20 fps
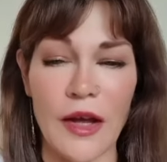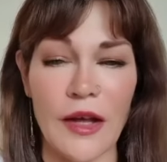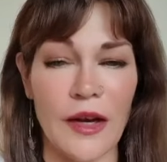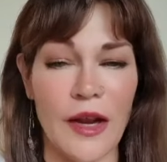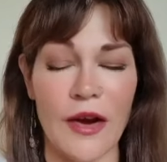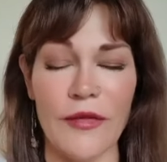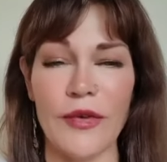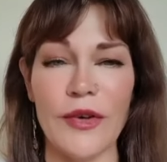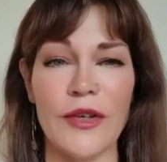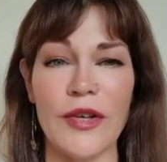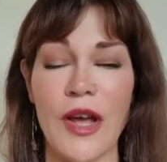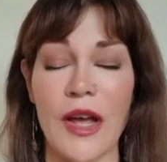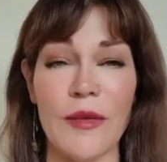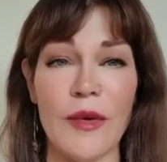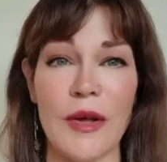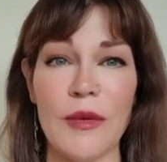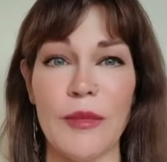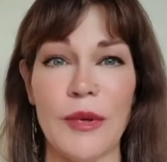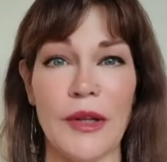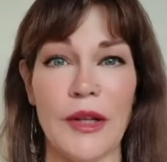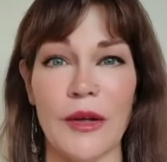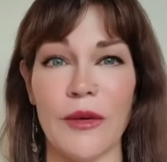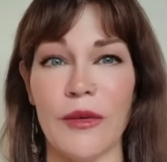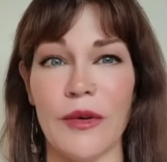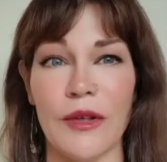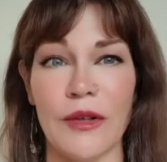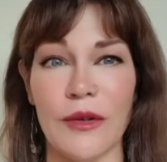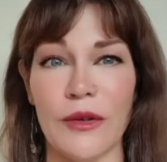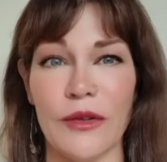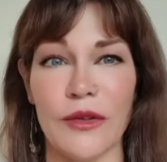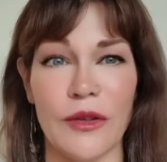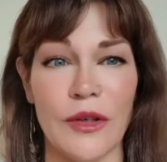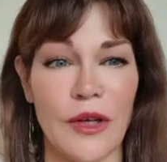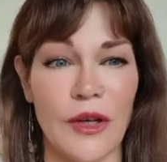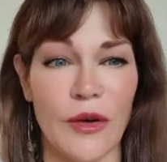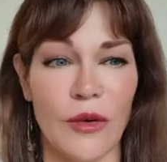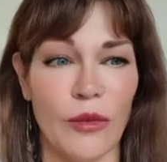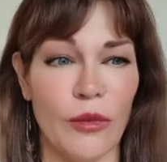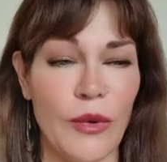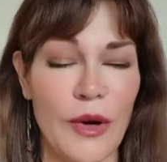And every time I'd be like one of those
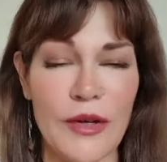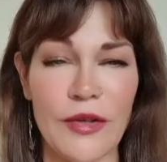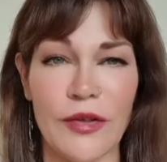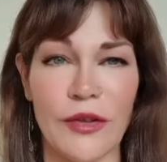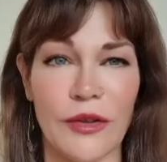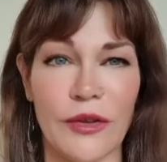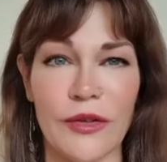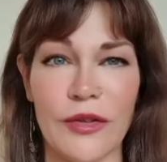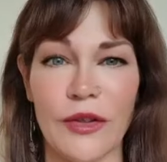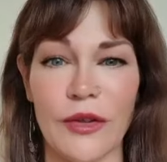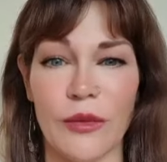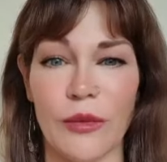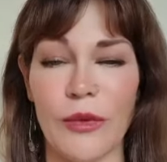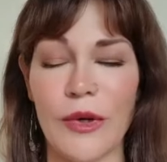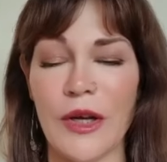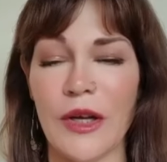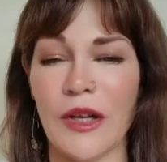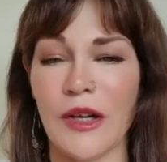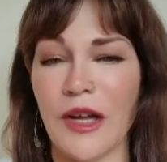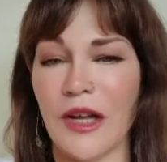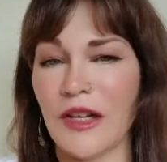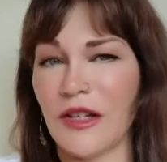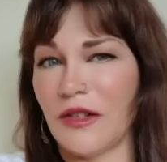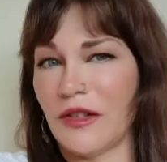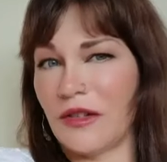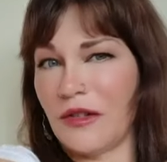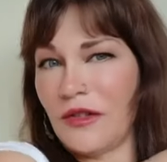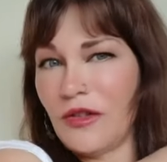wrestlers in the ring and I'd